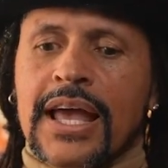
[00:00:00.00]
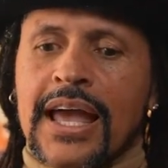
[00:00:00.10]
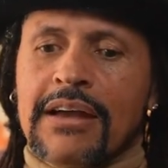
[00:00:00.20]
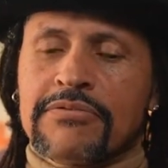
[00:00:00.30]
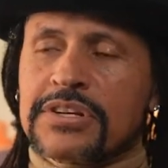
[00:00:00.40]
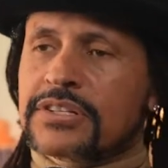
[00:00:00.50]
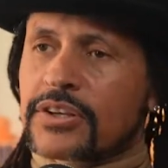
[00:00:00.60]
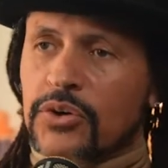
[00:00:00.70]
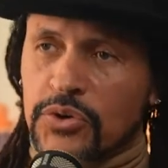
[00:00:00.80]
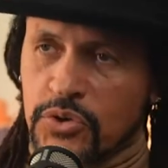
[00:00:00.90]
Every
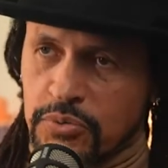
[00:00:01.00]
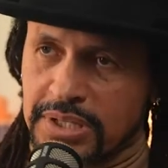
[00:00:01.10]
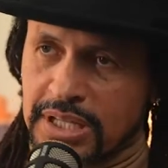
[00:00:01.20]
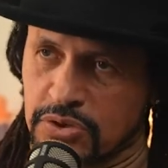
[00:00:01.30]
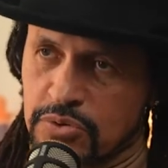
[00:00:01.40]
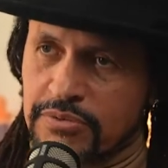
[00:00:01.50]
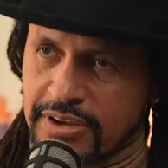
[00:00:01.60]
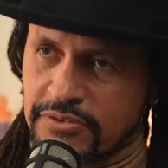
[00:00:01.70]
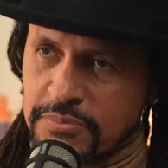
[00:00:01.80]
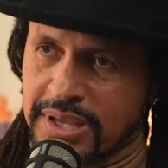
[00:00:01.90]
single human that you've
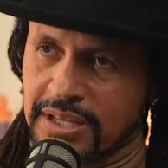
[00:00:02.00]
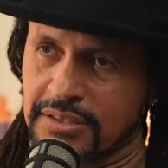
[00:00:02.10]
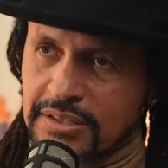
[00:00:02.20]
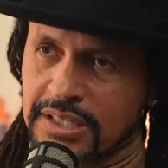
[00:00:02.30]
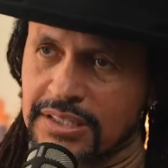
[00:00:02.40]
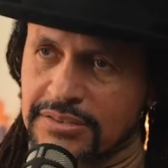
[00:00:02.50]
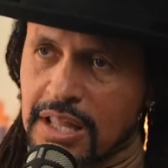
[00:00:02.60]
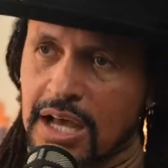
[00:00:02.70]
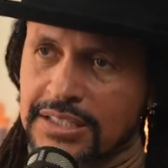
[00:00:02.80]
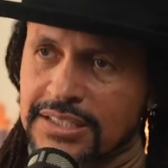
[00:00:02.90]
ever met is
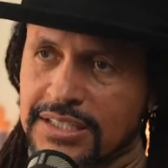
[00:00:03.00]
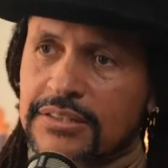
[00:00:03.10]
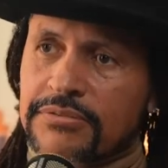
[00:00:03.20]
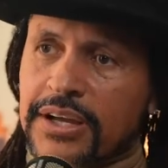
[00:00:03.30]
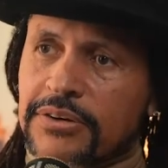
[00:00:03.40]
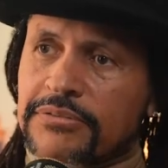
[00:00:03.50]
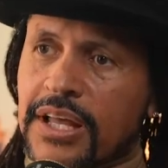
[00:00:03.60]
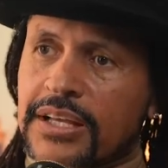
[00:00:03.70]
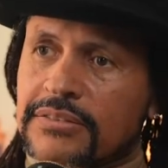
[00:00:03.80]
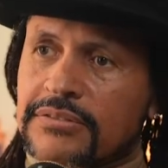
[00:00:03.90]
locked into fight or flight.